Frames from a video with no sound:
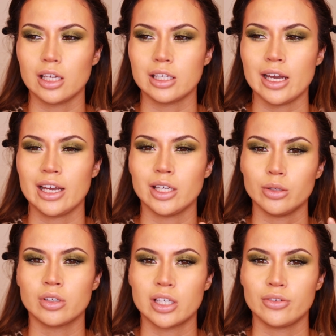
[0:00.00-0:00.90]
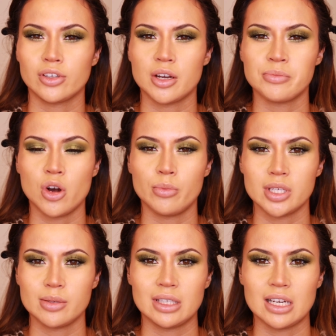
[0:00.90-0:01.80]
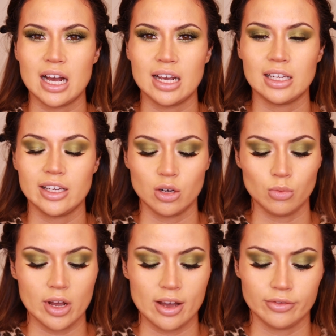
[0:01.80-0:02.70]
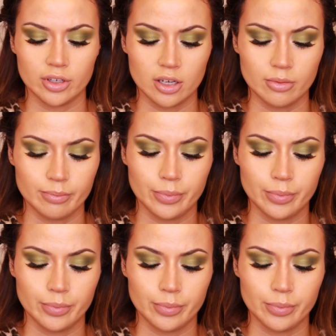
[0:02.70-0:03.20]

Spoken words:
yeah, it'll give you a more beaming highlight or whatever,